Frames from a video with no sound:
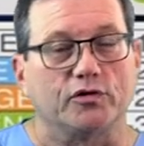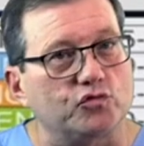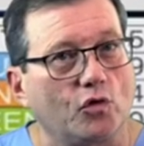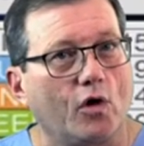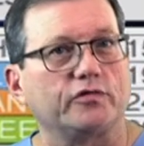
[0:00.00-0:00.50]
the
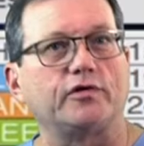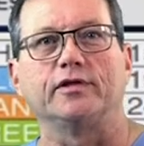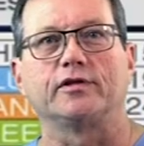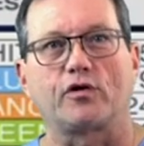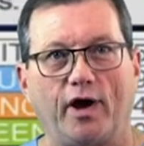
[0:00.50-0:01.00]
drawers
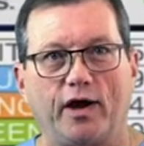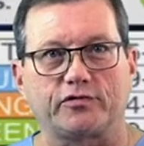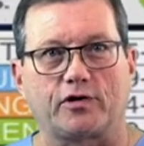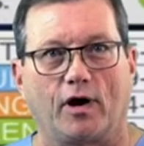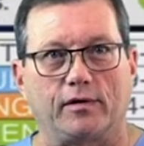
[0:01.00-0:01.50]
in the
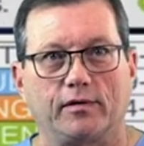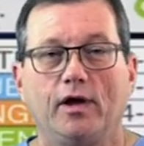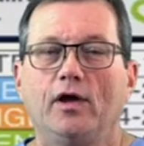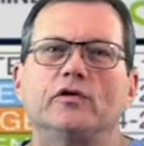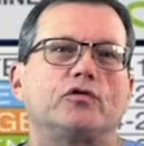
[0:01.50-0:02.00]
crash cart.
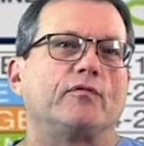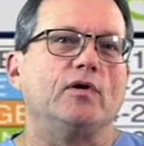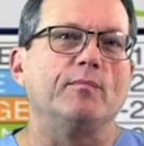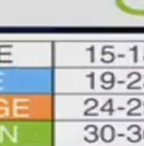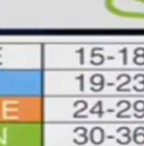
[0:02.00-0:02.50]
So
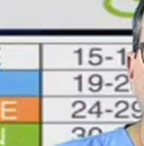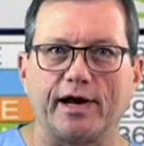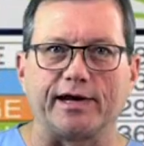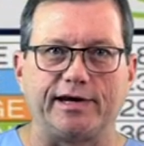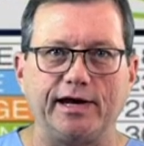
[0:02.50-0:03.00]
if you measure
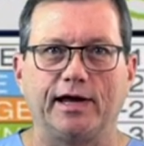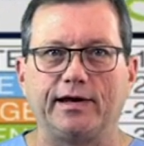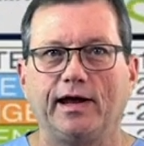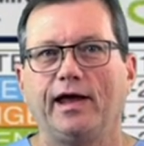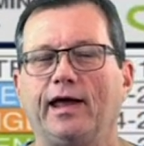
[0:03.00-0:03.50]
out a
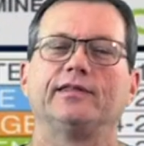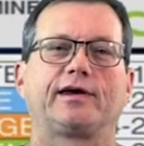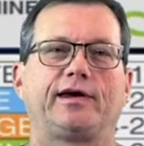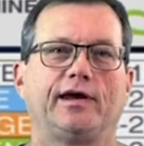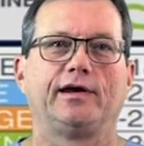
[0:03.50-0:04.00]
kid and
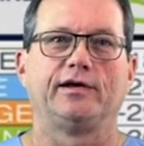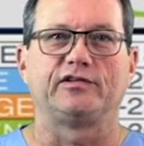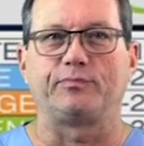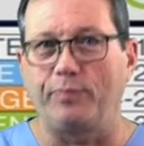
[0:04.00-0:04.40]
the kid is